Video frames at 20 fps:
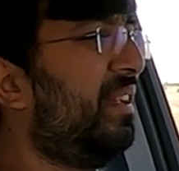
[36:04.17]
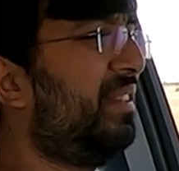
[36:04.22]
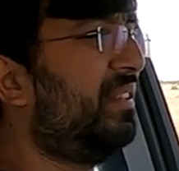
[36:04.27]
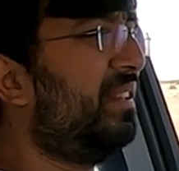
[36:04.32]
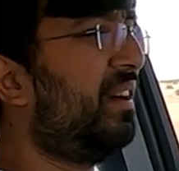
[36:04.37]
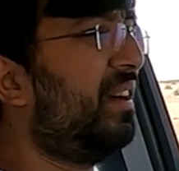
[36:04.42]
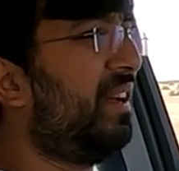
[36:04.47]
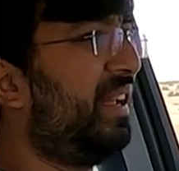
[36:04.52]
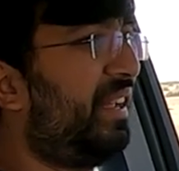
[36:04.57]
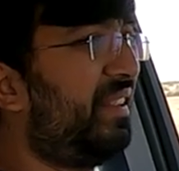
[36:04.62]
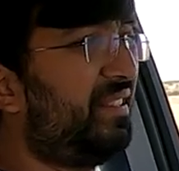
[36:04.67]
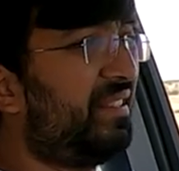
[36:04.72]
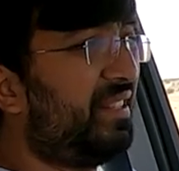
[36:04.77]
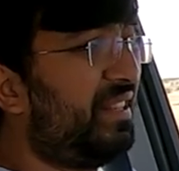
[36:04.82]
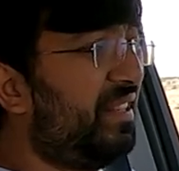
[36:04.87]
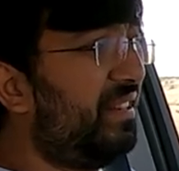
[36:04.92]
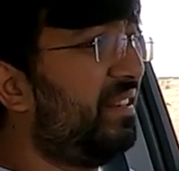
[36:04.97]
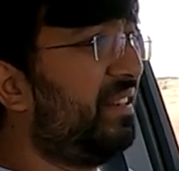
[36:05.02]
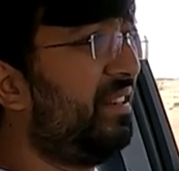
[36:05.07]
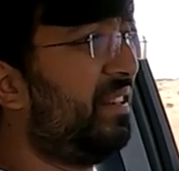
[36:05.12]
the
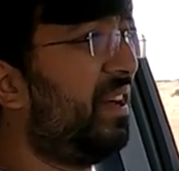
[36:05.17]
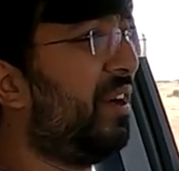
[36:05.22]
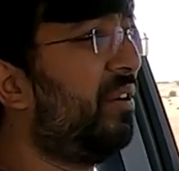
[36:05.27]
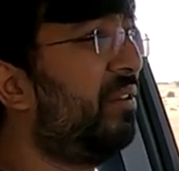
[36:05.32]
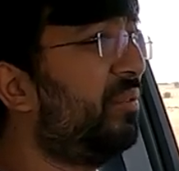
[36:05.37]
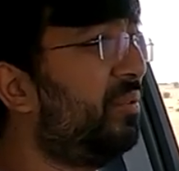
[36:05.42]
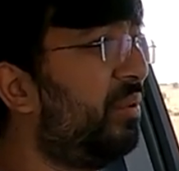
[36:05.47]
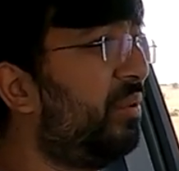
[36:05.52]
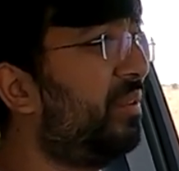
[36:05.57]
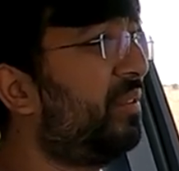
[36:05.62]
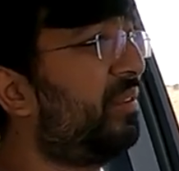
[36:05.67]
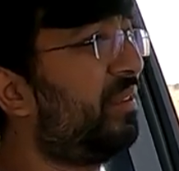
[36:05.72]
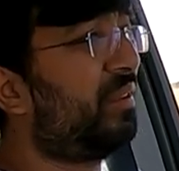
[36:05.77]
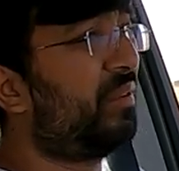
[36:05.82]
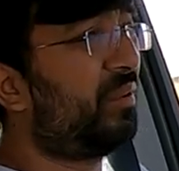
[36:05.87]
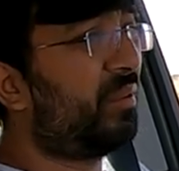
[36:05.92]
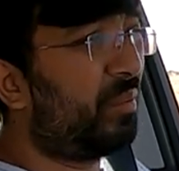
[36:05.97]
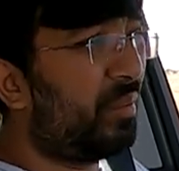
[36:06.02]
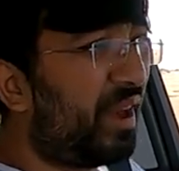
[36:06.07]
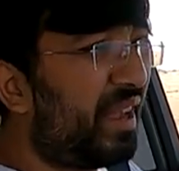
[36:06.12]
exterior now looks
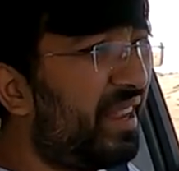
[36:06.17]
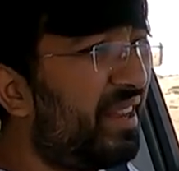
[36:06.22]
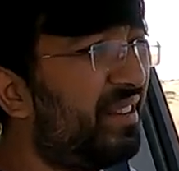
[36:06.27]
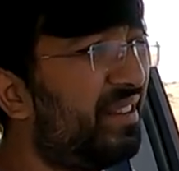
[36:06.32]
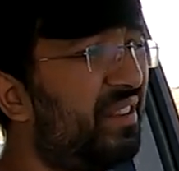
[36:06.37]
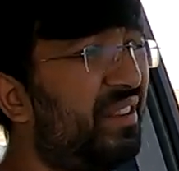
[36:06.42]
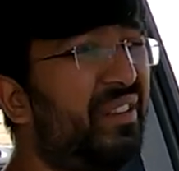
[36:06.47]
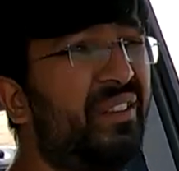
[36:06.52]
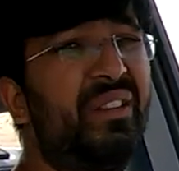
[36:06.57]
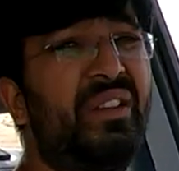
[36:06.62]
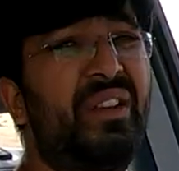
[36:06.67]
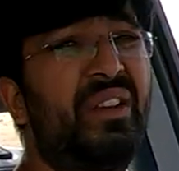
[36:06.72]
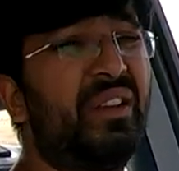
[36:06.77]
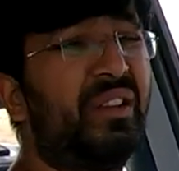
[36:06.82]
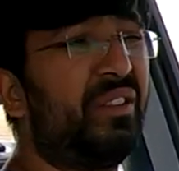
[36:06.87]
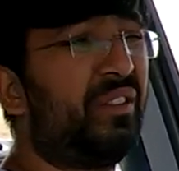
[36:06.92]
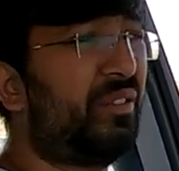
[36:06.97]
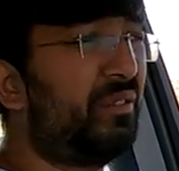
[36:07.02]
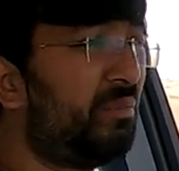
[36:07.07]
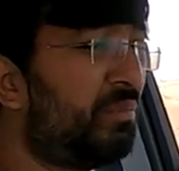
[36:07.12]
quite
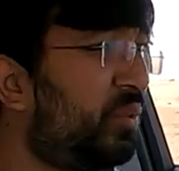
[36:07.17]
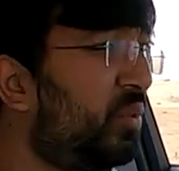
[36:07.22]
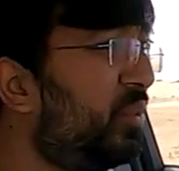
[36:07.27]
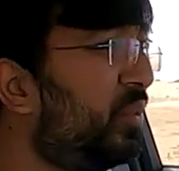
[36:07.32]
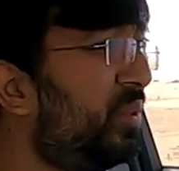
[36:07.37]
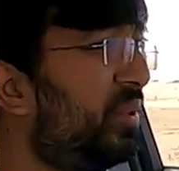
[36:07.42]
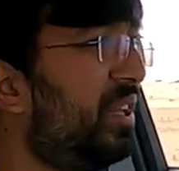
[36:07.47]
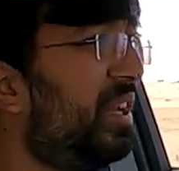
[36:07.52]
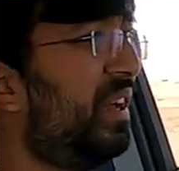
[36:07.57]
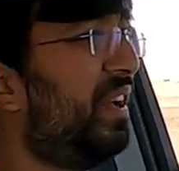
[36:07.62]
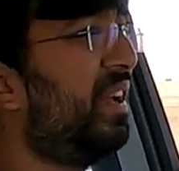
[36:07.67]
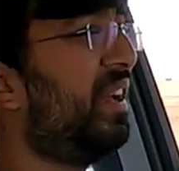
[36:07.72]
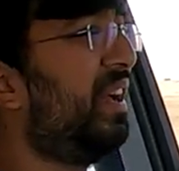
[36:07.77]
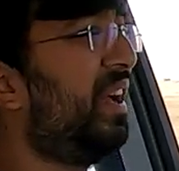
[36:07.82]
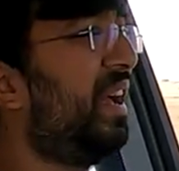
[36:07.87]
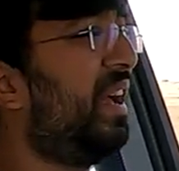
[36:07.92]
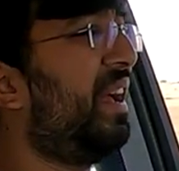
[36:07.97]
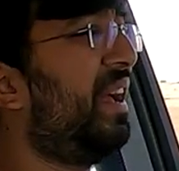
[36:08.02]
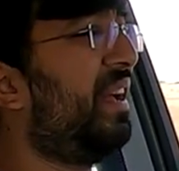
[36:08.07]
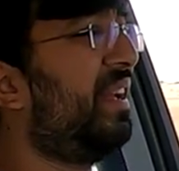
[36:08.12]
smooth
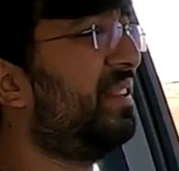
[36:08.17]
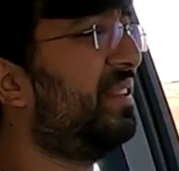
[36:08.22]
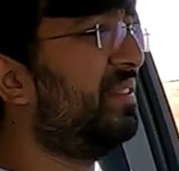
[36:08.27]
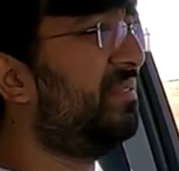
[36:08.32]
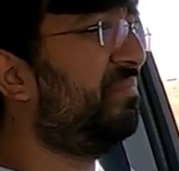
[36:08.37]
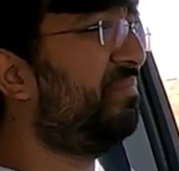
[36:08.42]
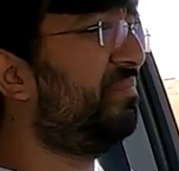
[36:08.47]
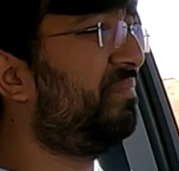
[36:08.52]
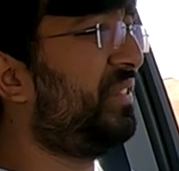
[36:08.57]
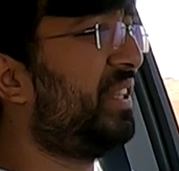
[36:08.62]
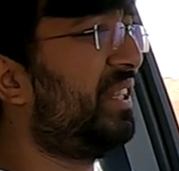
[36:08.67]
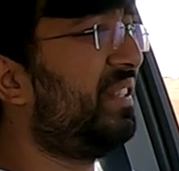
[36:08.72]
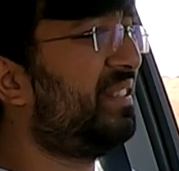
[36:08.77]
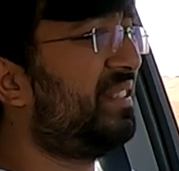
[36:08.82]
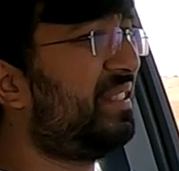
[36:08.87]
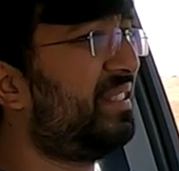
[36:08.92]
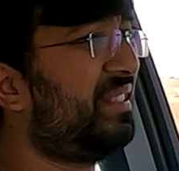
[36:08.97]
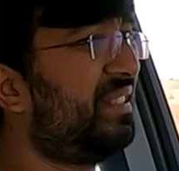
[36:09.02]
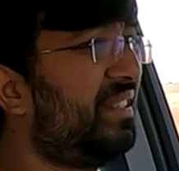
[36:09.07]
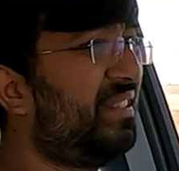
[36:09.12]
and
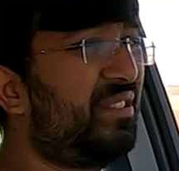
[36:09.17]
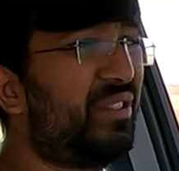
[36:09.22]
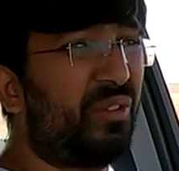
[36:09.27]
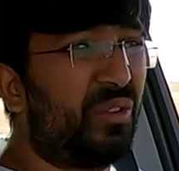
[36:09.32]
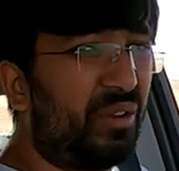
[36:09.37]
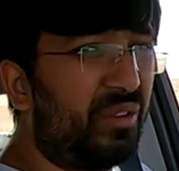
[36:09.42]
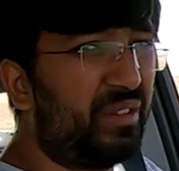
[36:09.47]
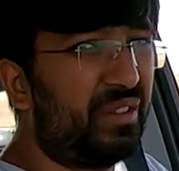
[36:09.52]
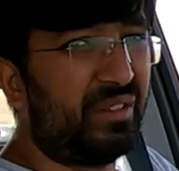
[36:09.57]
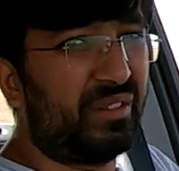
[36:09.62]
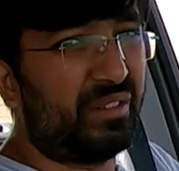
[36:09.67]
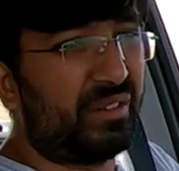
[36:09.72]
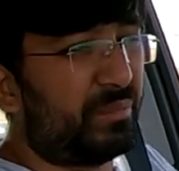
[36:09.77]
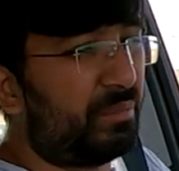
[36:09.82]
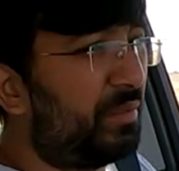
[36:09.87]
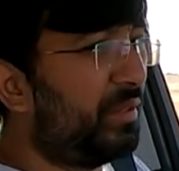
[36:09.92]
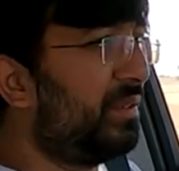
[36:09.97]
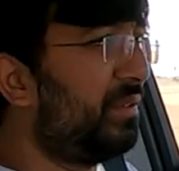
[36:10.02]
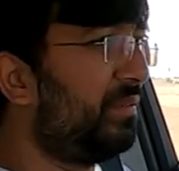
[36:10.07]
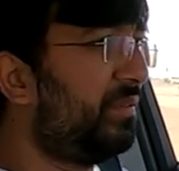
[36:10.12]
it's it's lost a
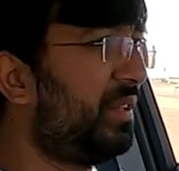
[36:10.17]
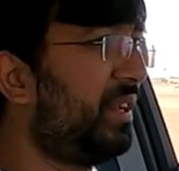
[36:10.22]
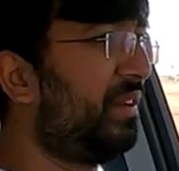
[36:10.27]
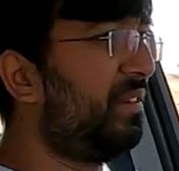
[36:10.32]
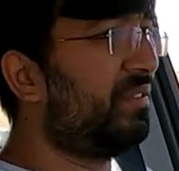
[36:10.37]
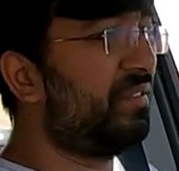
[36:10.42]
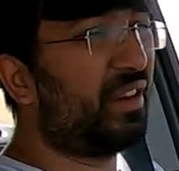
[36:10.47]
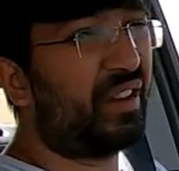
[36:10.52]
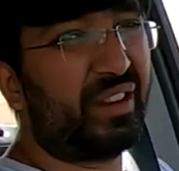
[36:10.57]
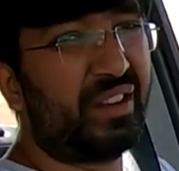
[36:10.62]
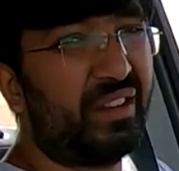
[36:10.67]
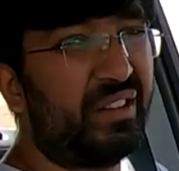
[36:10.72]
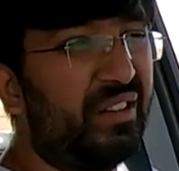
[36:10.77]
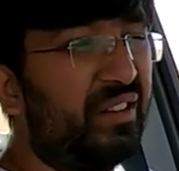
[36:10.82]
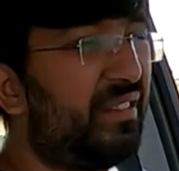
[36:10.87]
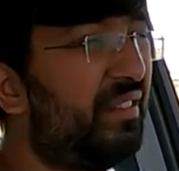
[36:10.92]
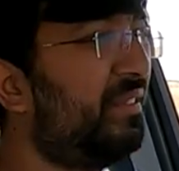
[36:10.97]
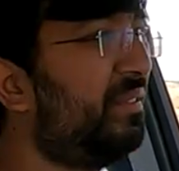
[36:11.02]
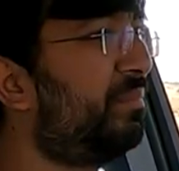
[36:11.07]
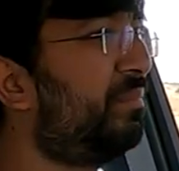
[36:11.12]
bit of that
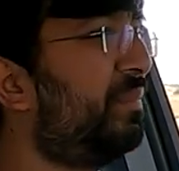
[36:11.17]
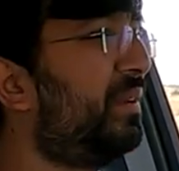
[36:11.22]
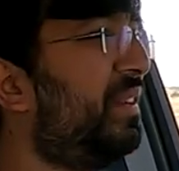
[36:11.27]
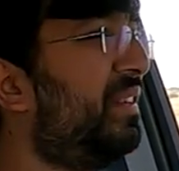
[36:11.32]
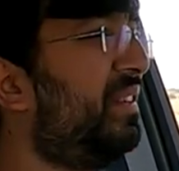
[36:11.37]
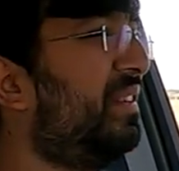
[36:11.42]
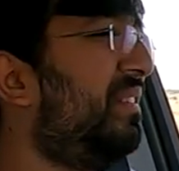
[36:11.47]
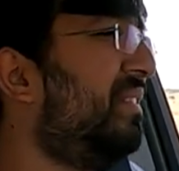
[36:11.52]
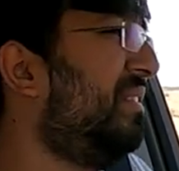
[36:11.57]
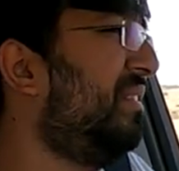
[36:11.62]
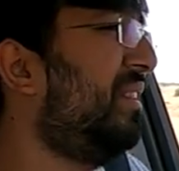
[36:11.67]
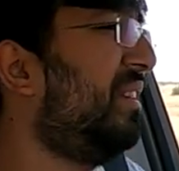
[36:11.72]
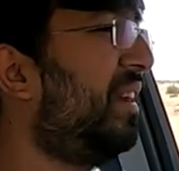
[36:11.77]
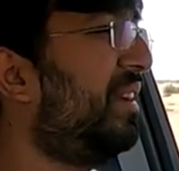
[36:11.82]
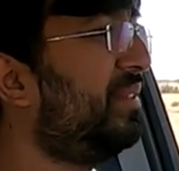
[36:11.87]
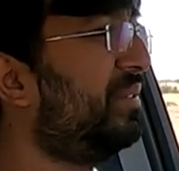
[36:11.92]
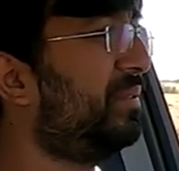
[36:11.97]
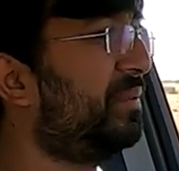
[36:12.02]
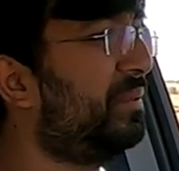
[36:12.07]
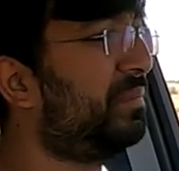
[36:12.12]
ruggedness but i
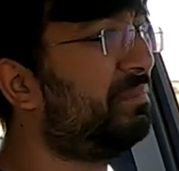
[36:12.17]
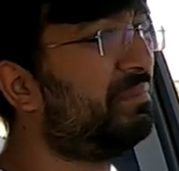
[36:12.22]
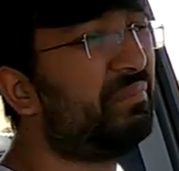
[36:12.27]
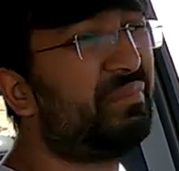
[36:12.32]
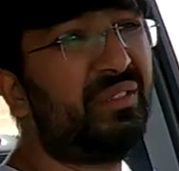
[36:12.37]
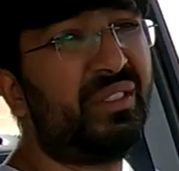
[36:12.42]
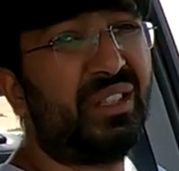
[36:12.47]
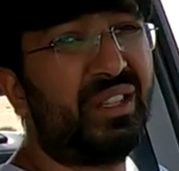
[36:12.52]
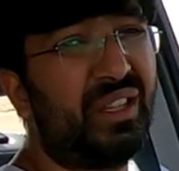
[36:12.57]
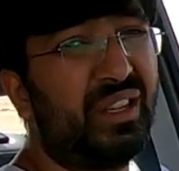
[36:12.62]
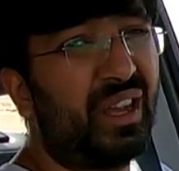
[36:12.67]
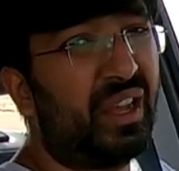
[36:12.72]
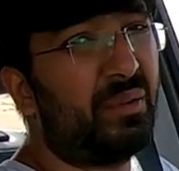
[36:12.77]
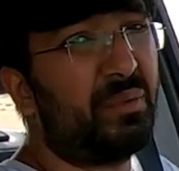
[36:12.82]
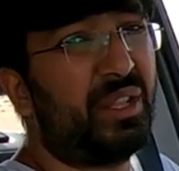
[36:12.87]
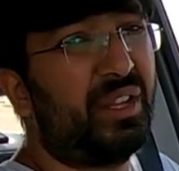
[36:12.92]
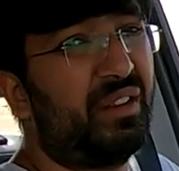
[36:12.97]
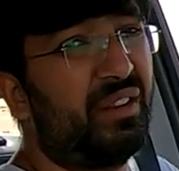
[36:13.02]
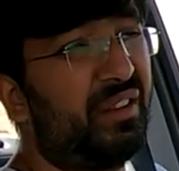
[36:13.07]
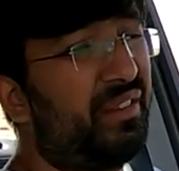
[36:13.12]
don't know i
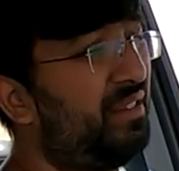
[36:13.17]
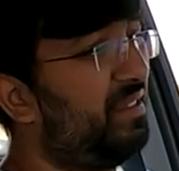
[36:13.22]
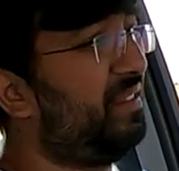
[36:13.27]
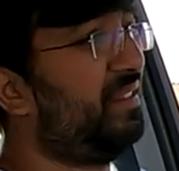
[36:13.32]
mean it's